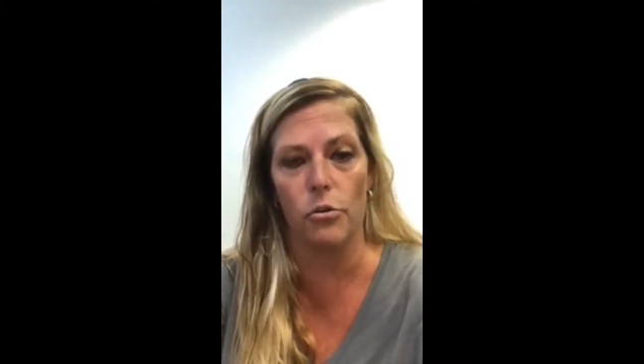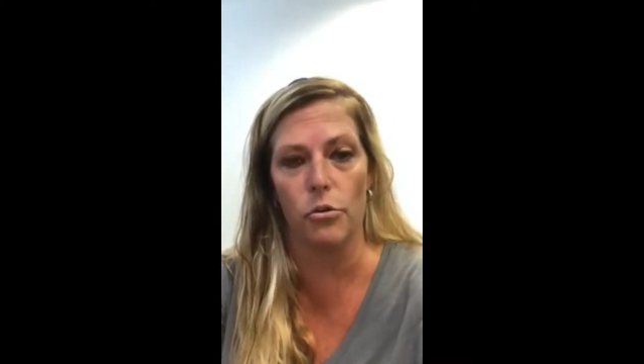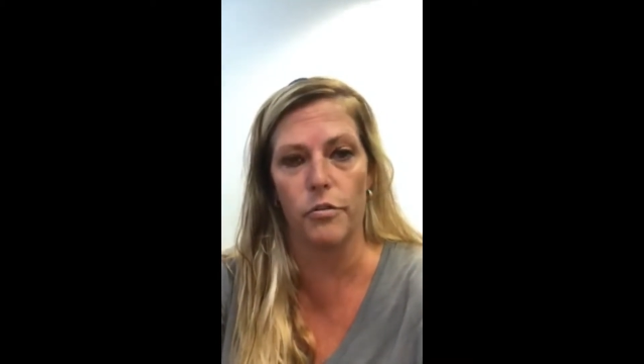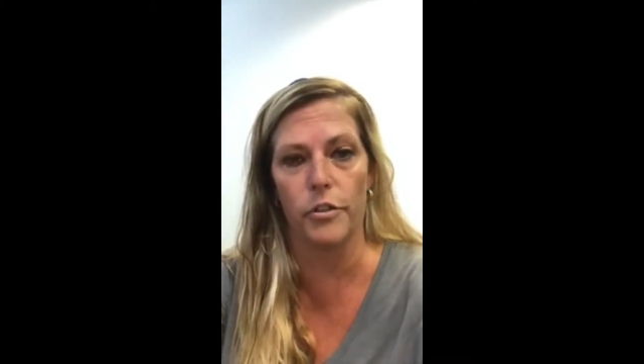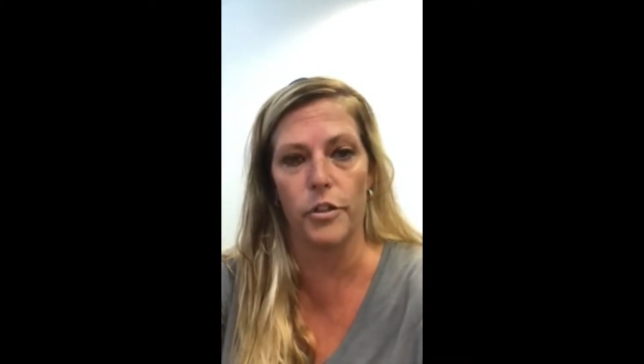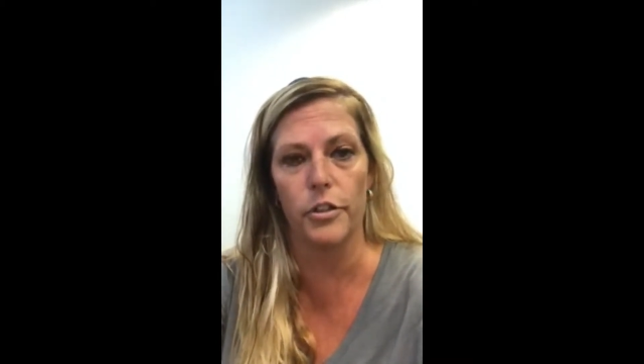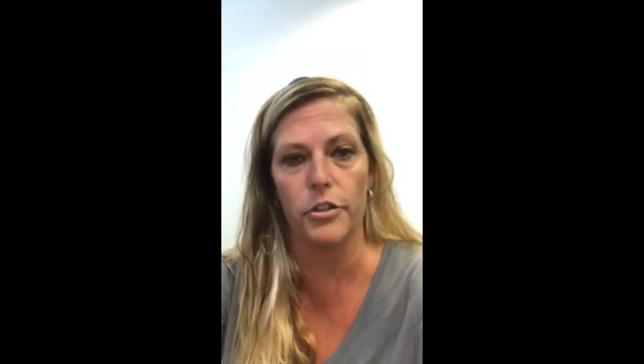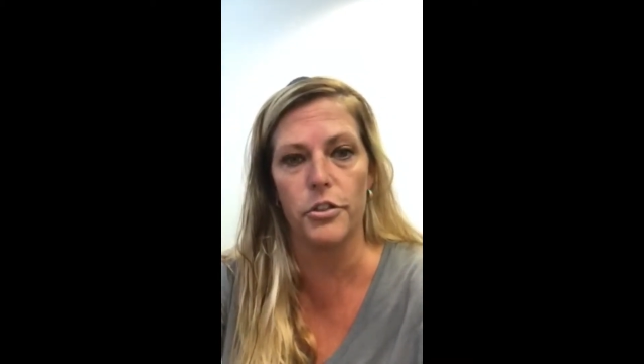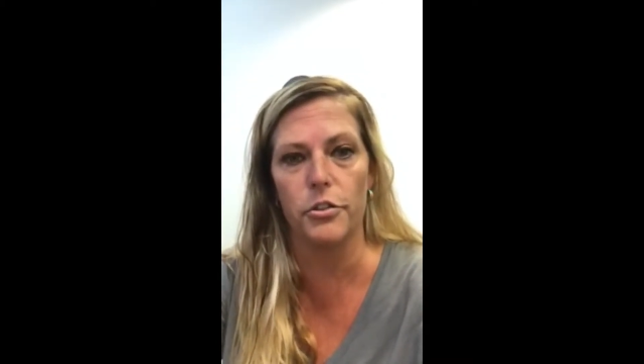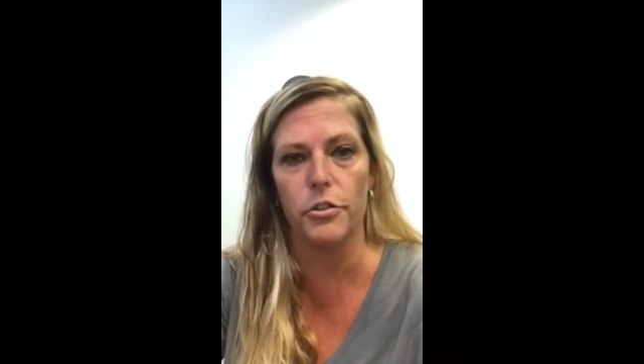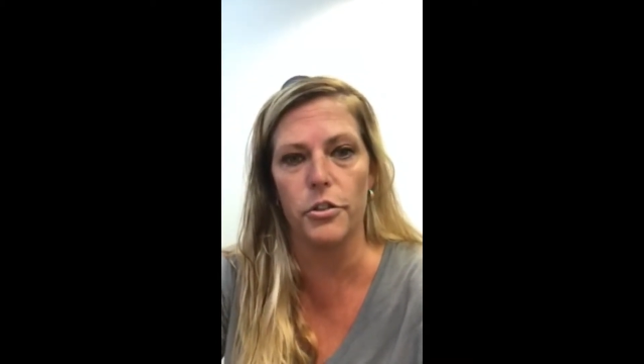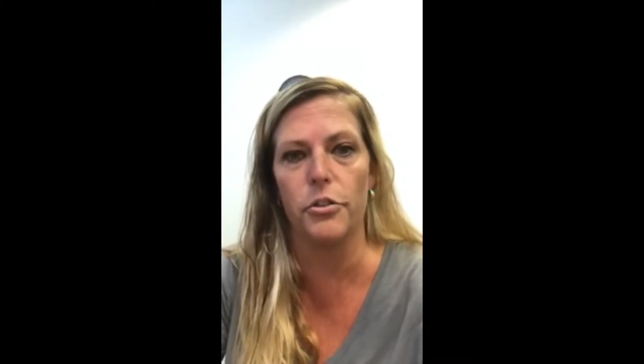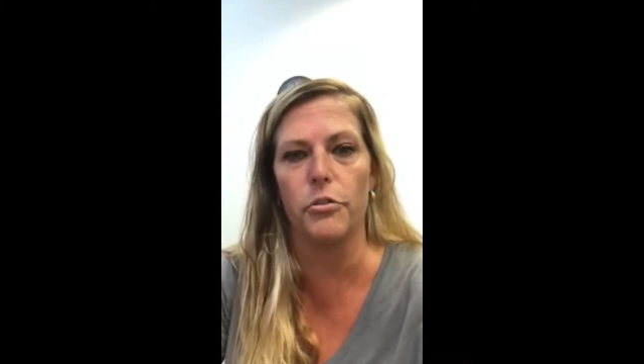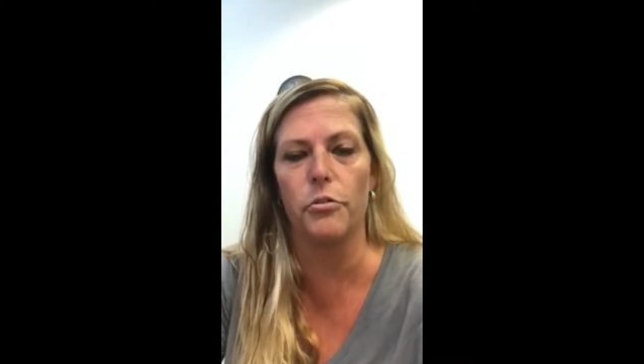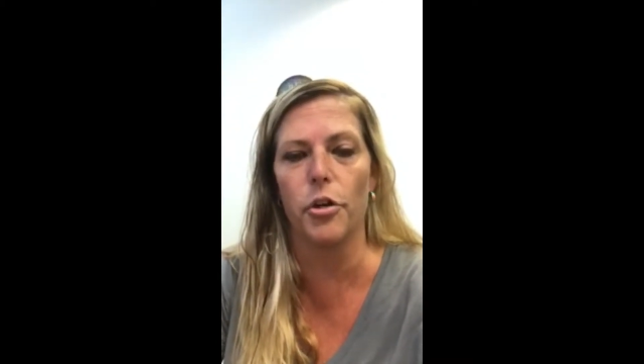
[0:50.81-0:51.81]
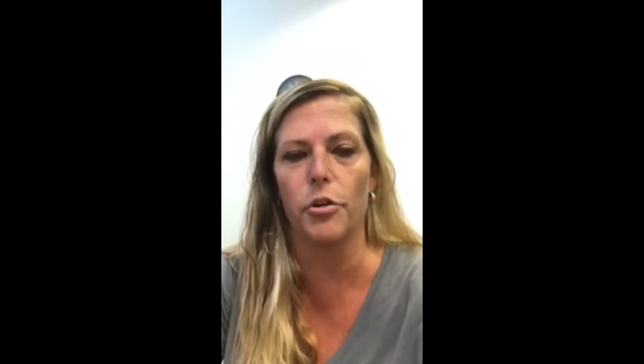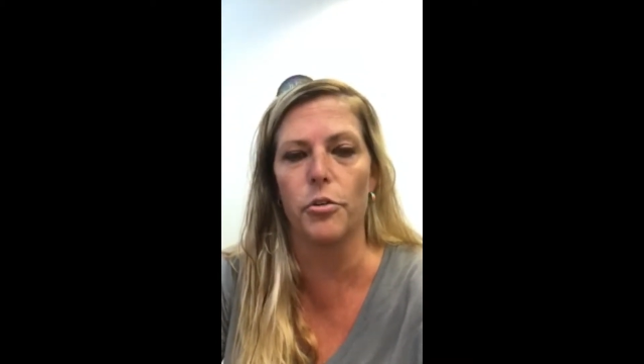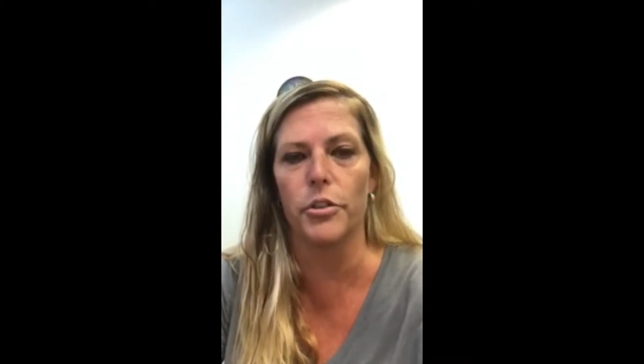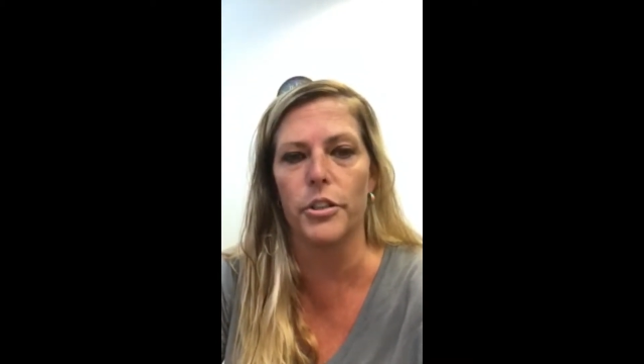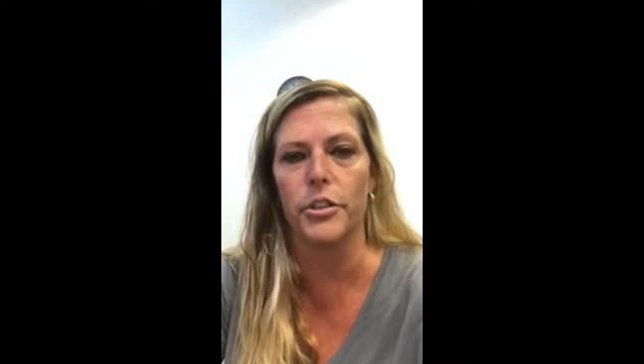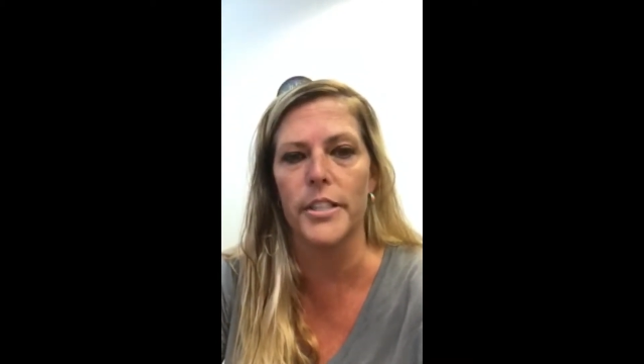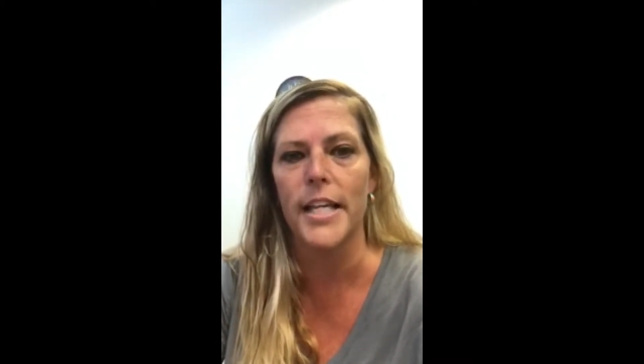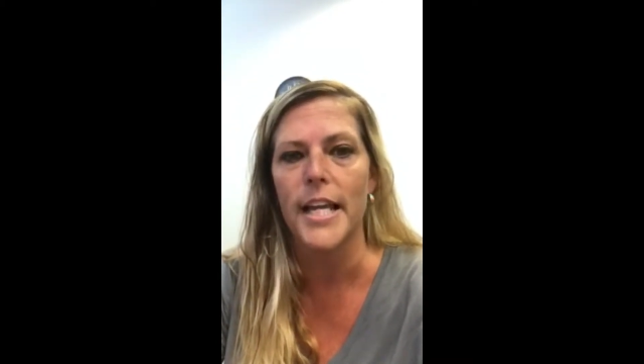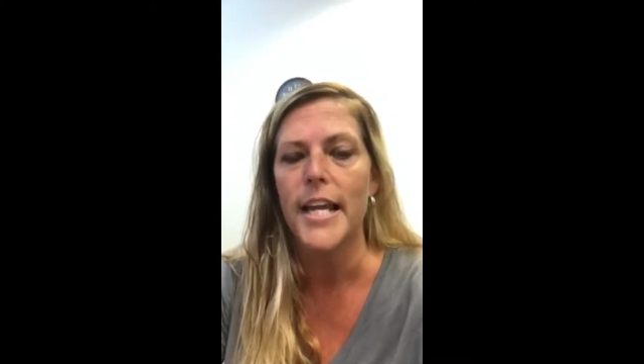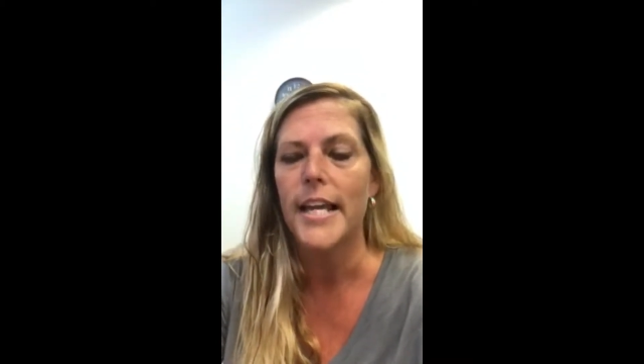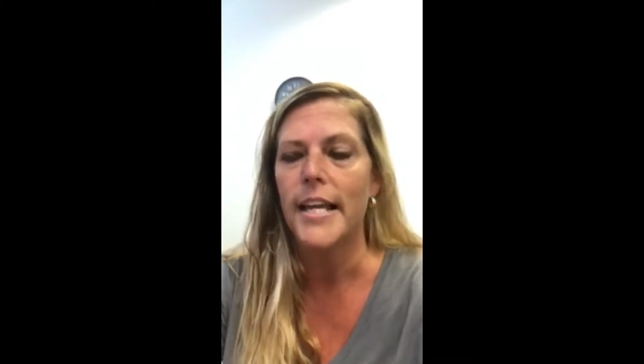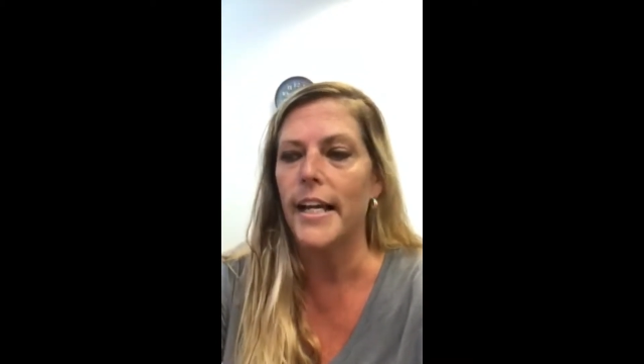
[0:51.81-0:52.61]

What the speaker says: over to the new owners.